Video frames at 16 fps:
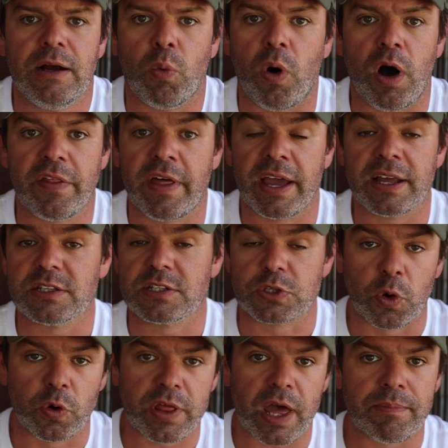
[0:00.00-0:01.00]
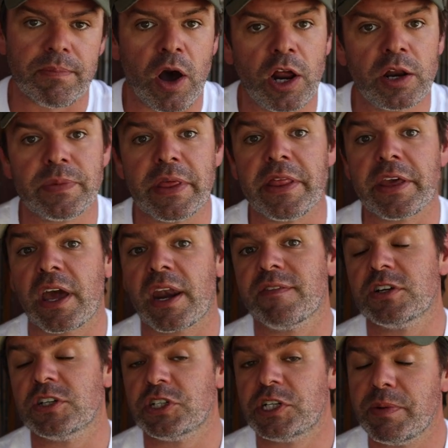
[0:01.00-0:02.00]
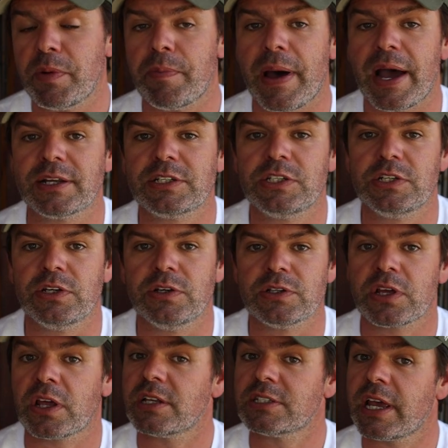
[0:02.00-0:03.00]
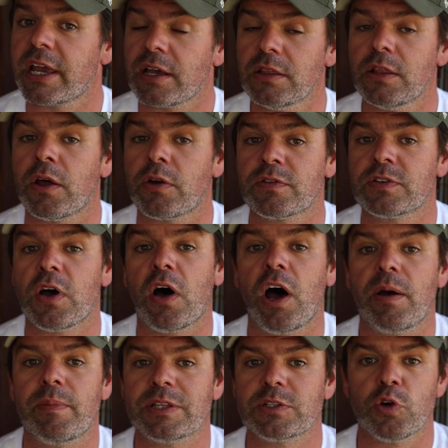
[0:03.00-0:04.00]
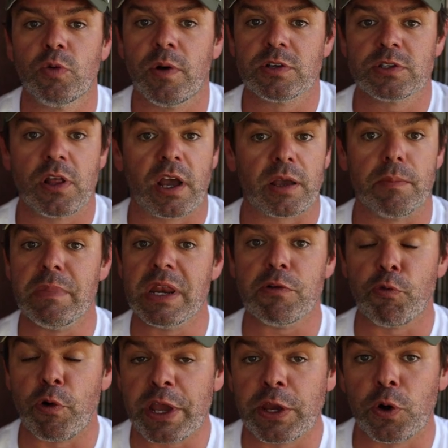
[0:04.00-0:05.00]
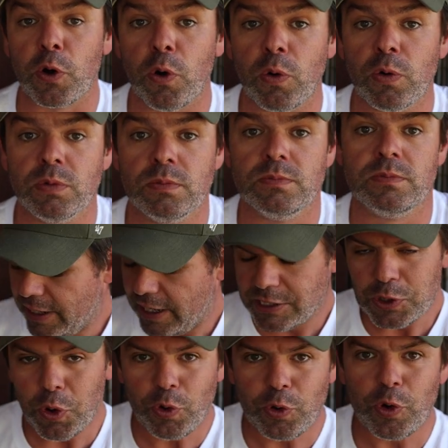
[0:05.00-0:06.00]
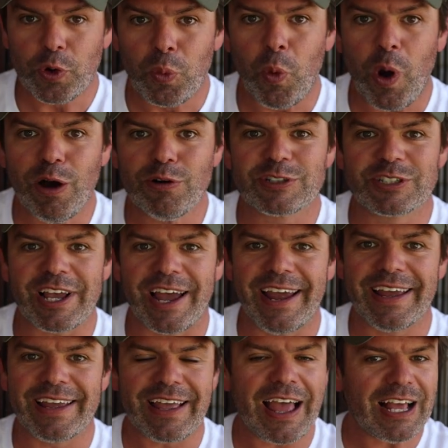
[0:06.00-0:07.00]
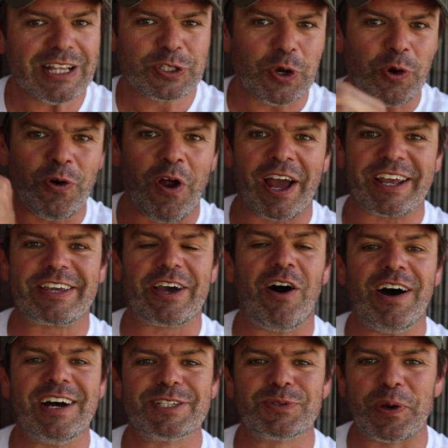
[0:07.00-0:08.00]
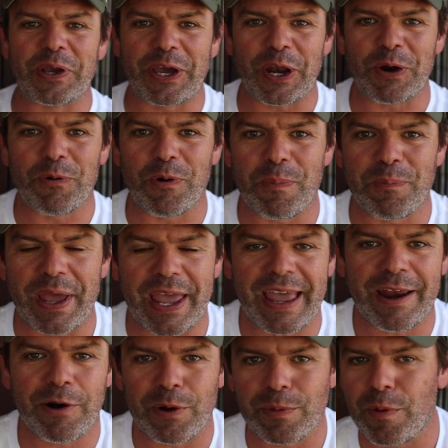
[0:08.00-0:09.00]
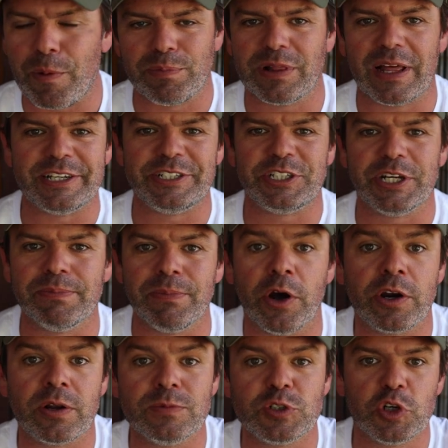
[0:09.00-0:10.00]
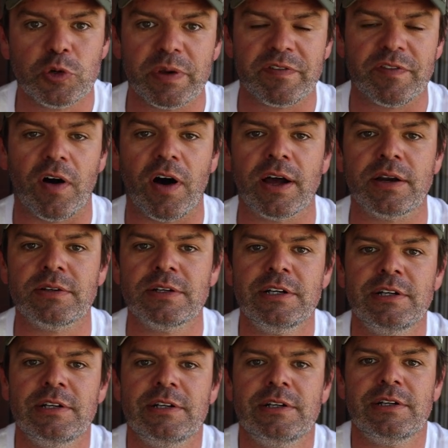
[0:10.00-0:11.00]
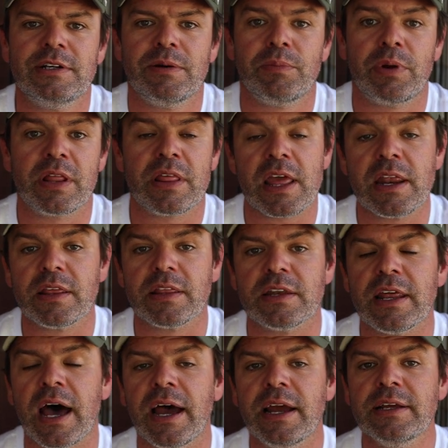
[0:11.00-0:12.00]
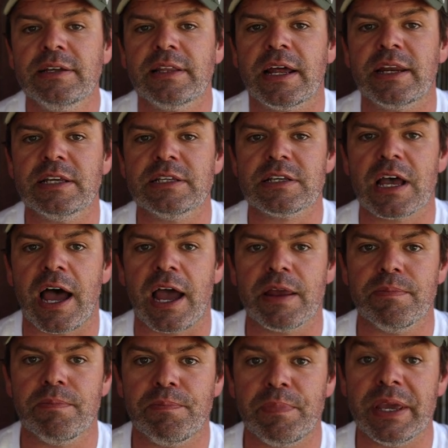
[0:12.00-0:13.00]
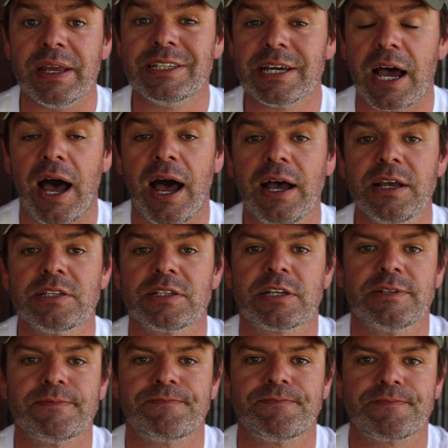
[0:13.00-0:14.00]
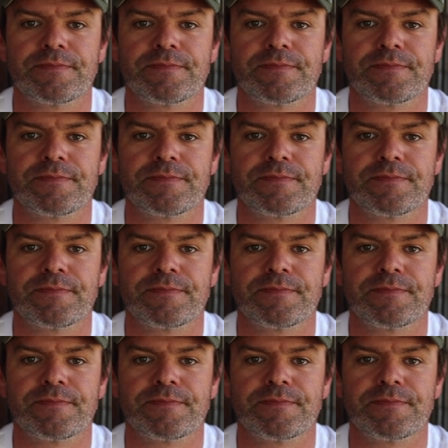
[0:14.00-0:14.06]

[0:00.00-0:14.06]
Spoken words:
While they install that modem, then they're going to have to ship it back to you. It's going to take a lot of time. It's almost like a mini recall. It's all good and well saying, "It's all right, guys, we're going to repair and replace your modems. You'll be fine." But at the end of the day, that is a big task.